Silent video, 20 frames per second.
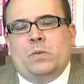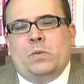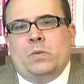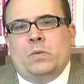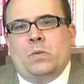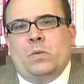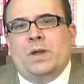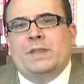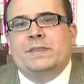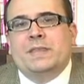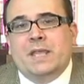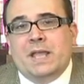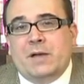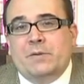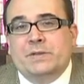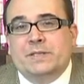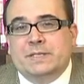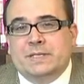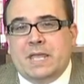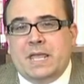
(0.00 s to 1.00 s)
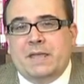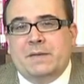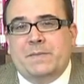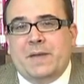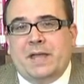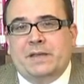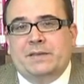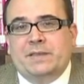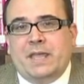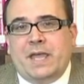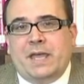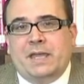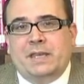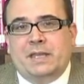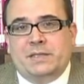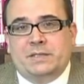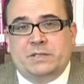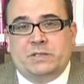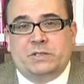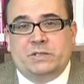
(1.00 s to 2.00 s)
One thing I would say about that
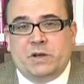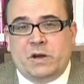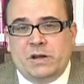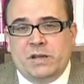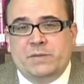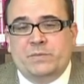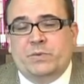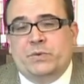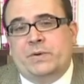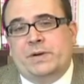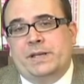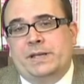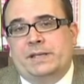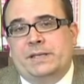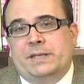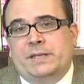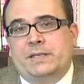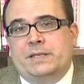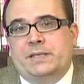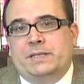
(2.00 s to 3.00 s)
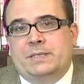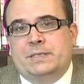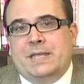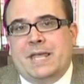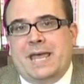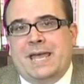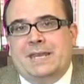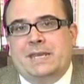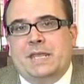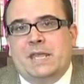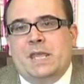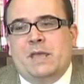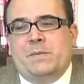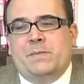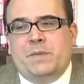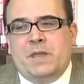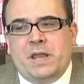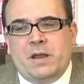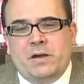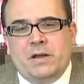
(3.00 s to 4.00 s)
as a starting point is that
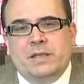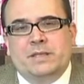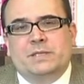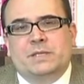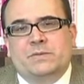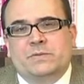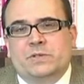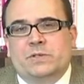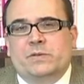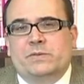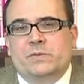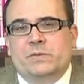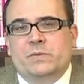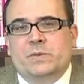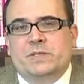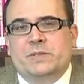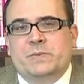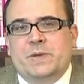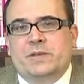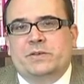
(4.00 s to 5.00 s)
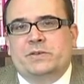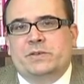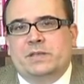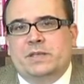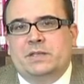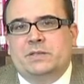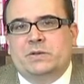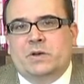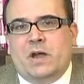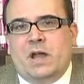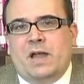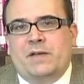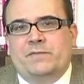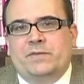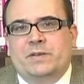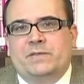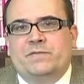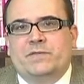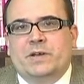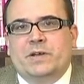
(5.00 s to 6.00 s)
parents of children with special needs are
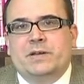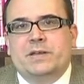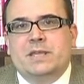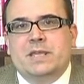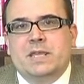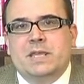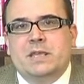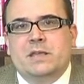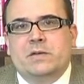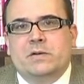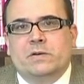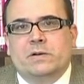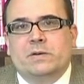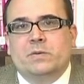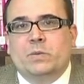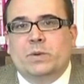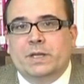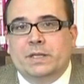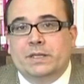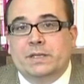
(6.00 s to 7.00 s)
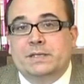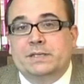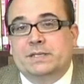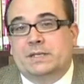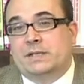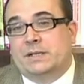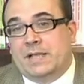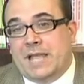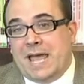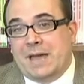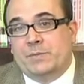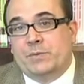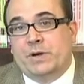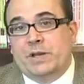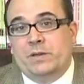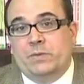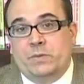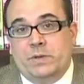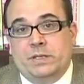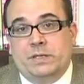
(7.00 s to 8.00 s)
often very eager and willing to
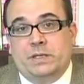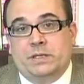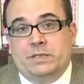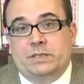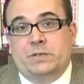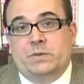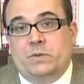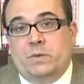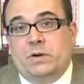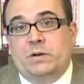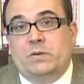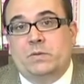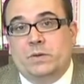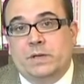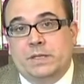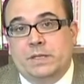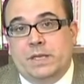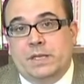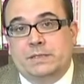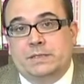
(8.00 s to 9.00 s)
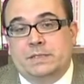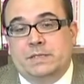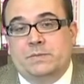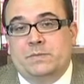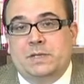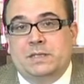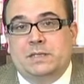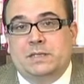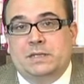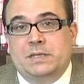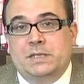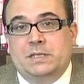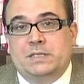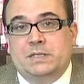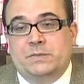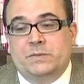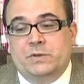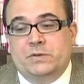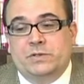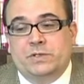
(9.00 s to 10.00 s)
collaborate with us, to work with us to meet the needs
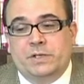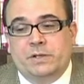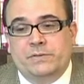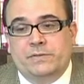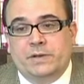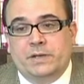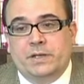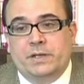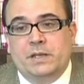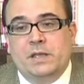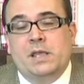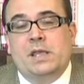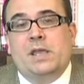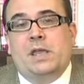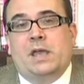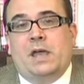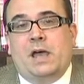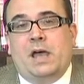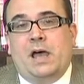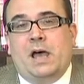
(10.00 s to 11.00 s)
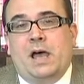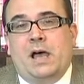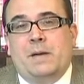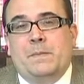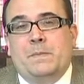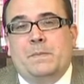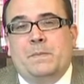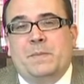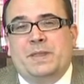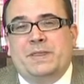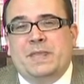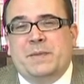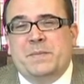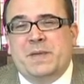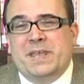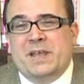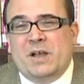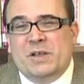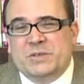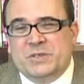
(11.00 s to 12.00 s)
of their children, but they
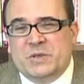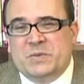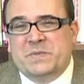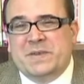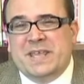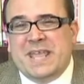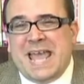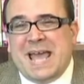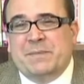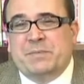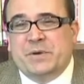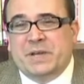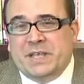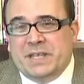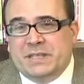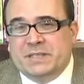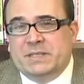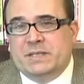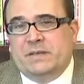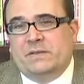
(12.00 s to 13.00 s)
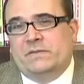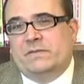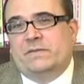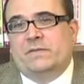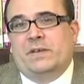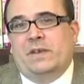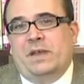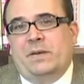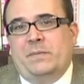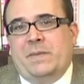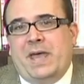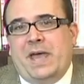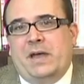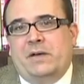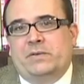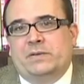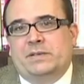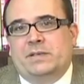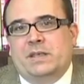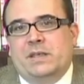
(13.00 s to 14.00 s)
may also be apprehensive about